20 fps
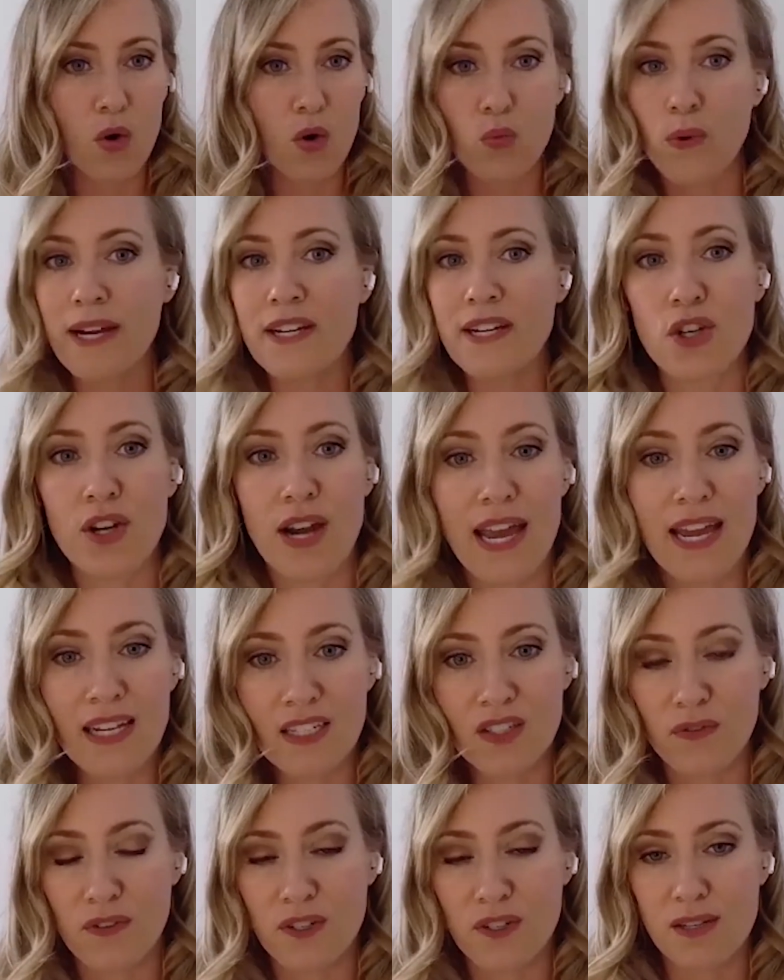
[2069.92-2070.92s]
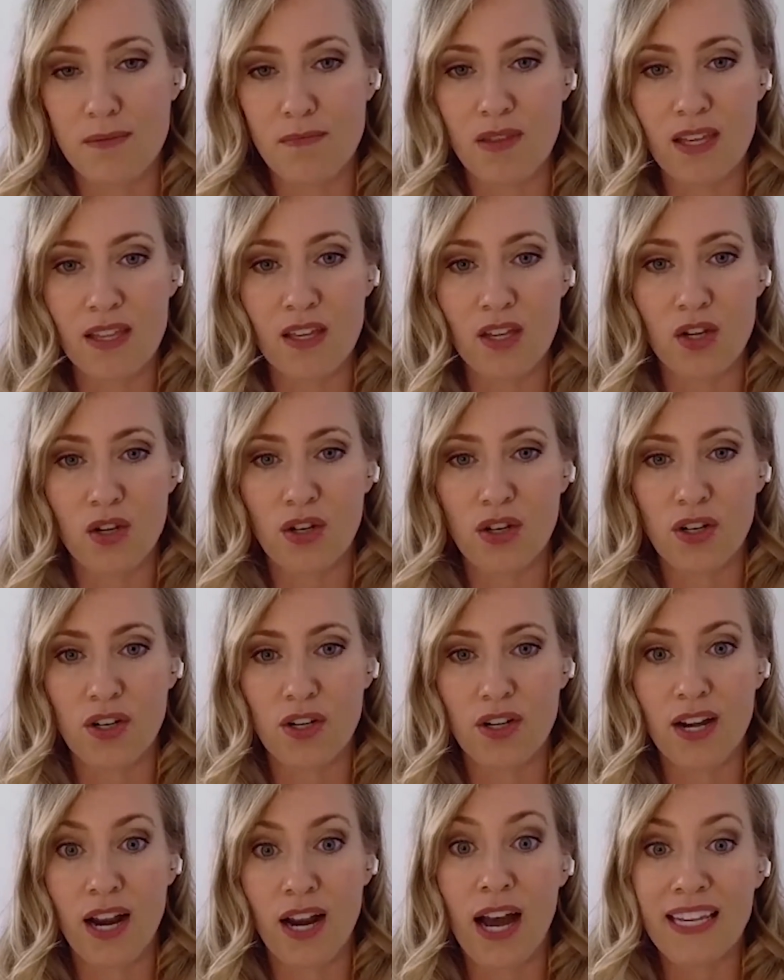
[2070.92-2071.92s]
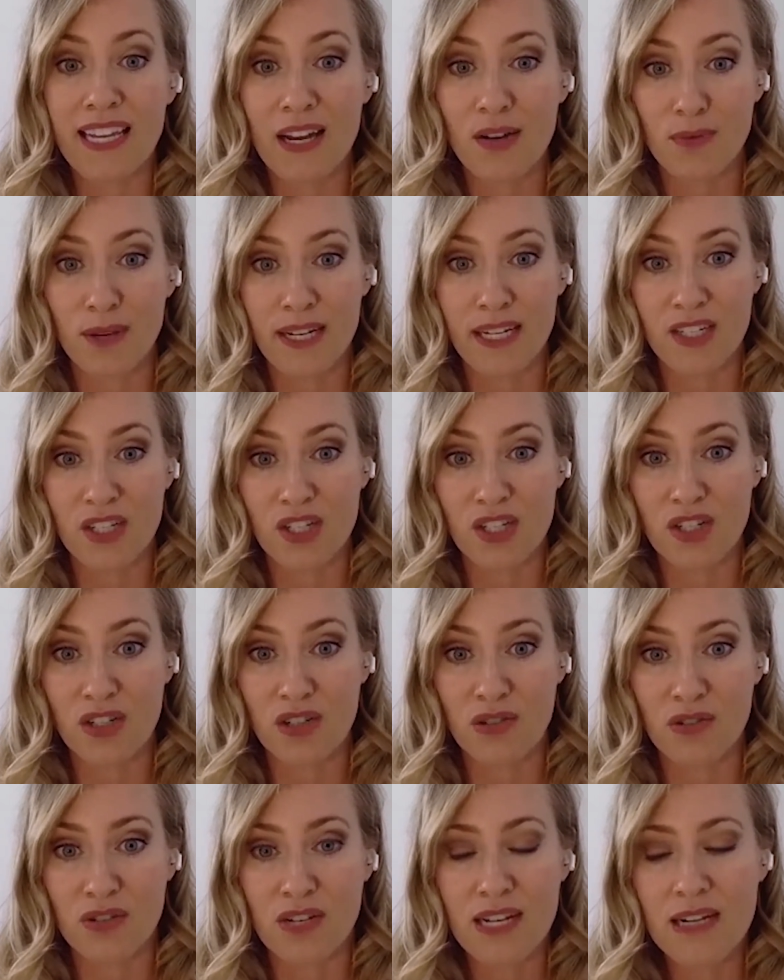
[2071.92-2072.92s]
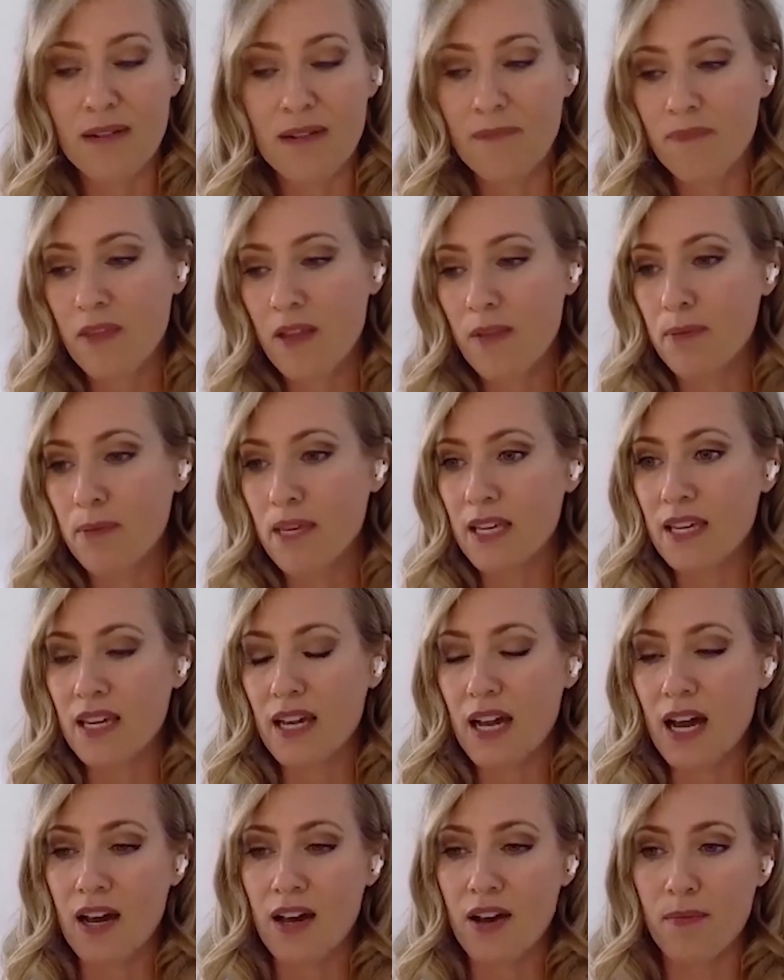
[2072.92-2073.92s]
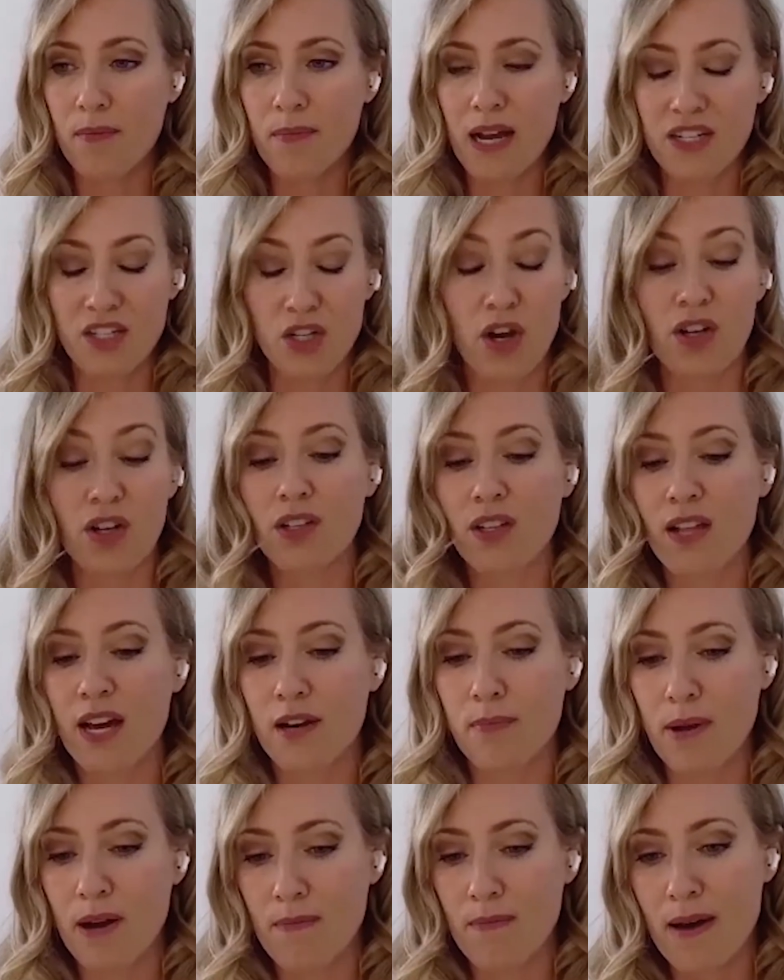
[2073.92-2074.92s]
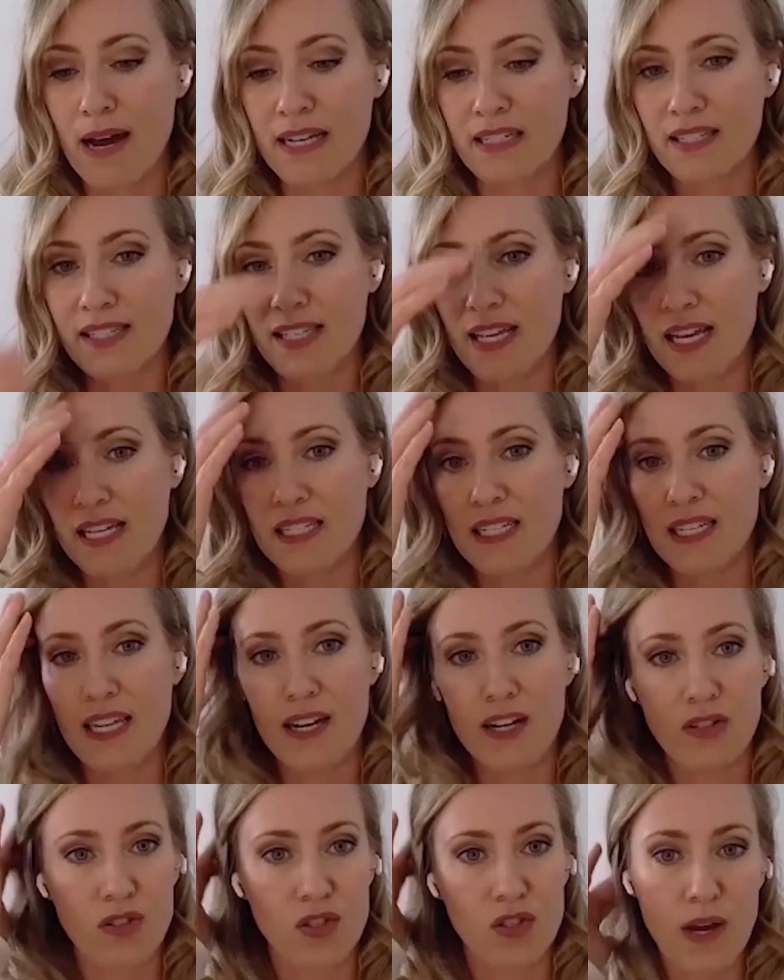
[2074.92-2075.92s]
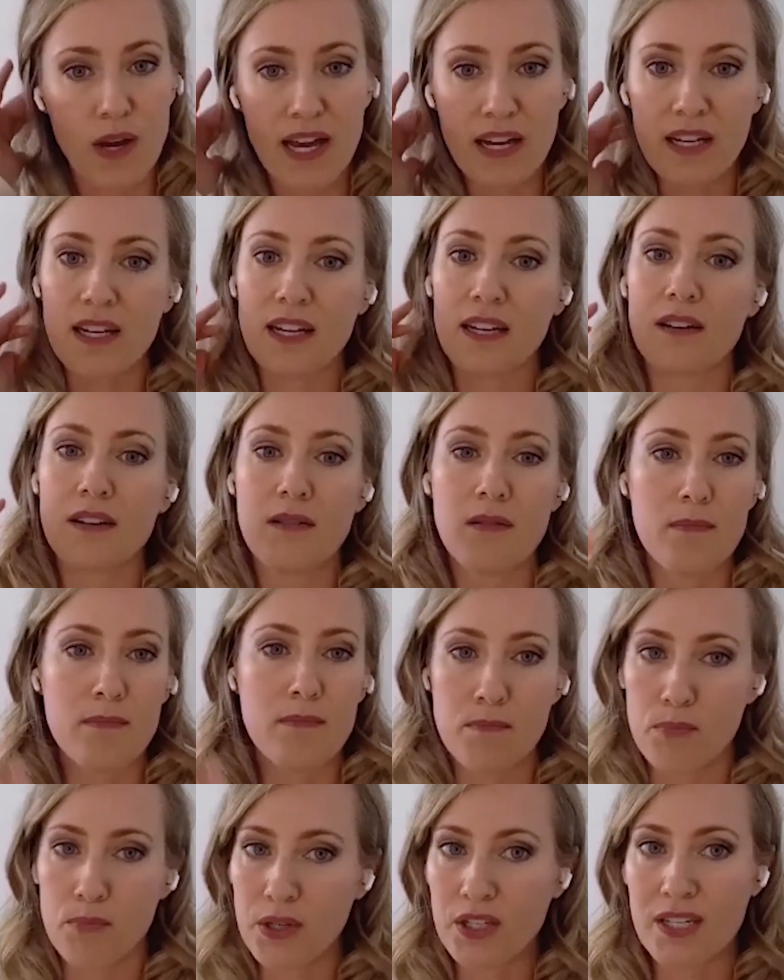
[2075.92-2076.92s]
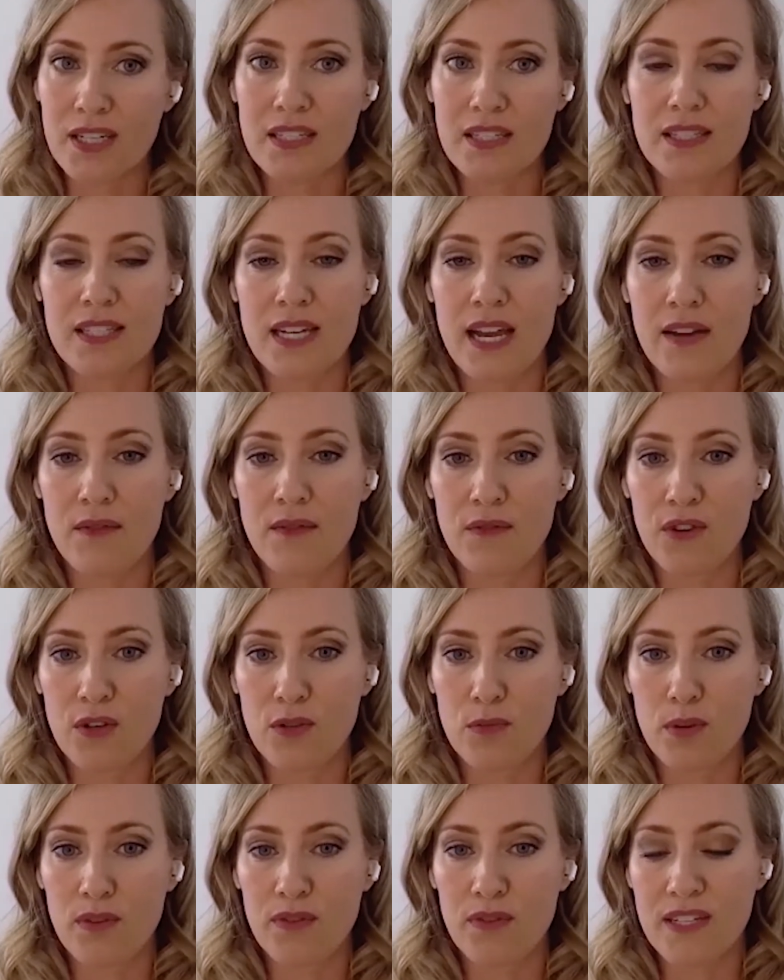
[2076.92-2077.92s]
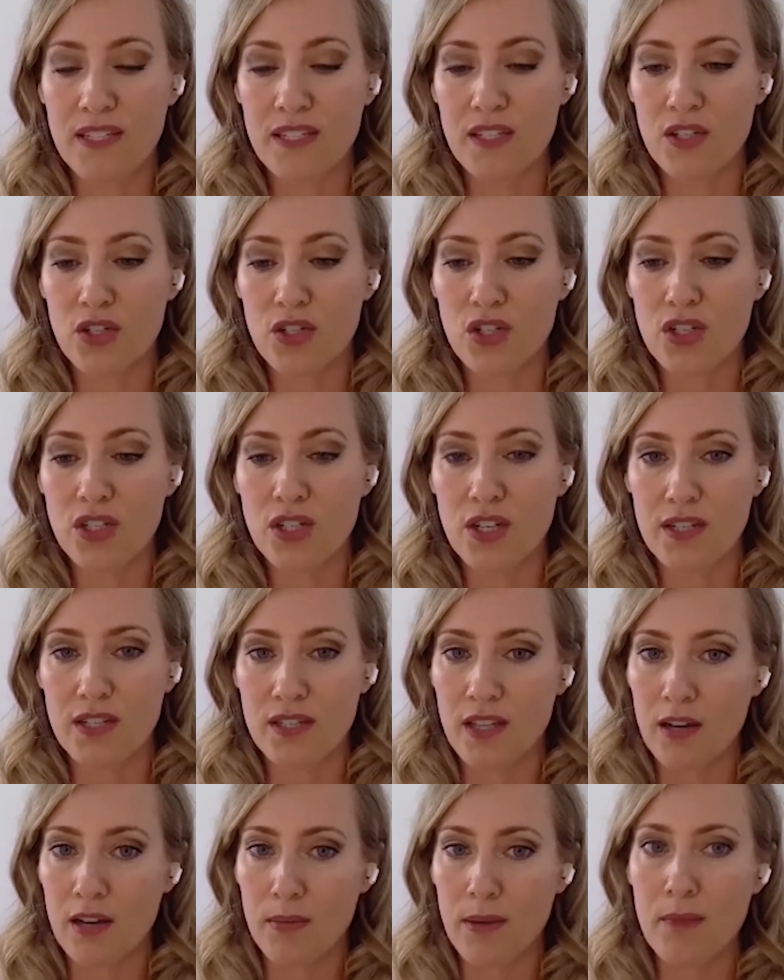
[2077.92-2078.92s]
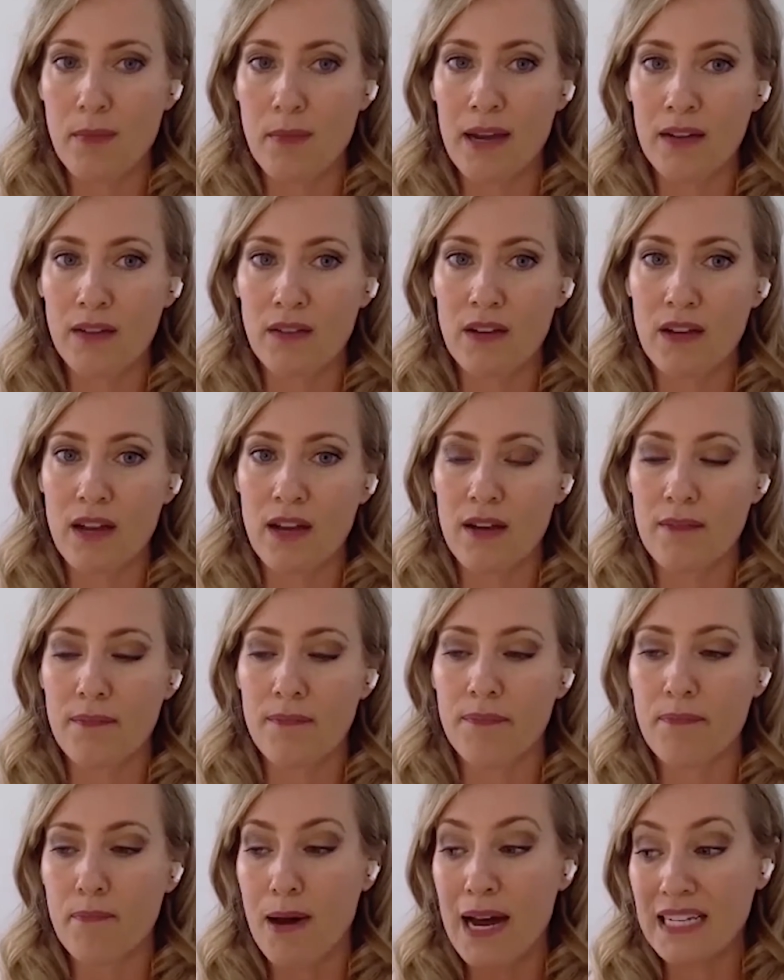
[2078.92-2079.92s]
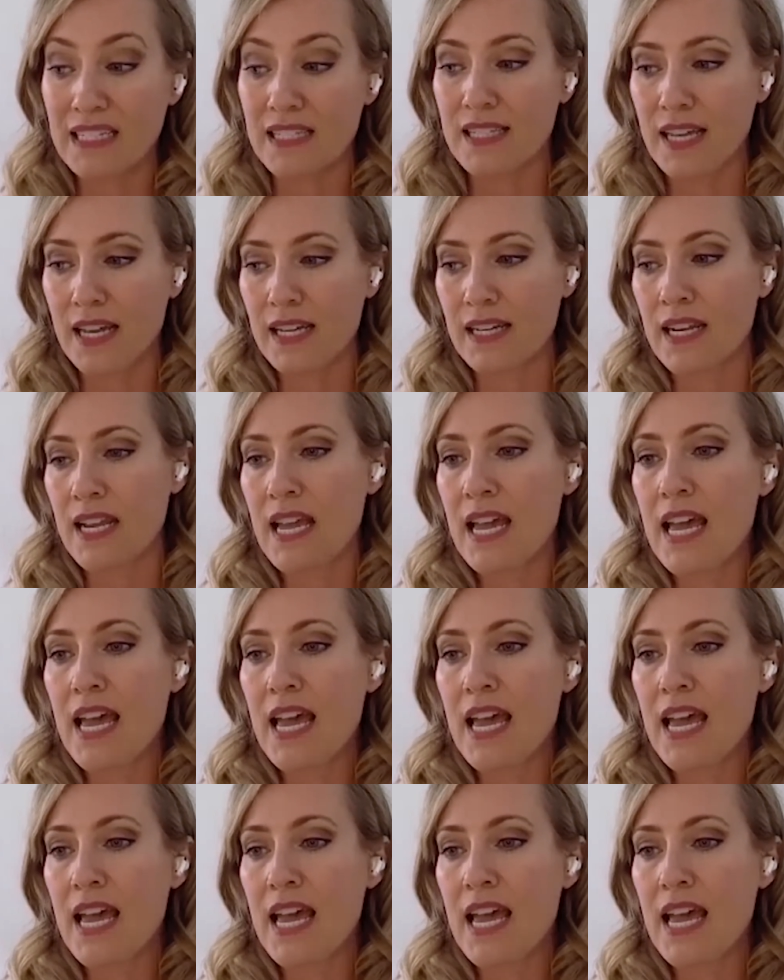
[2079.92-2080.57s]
raise your hand for something you're not yet ready to do be um, i talk a lot about mindset carol dweck brilliant stanford professor she talks a lot about mind, um, mindset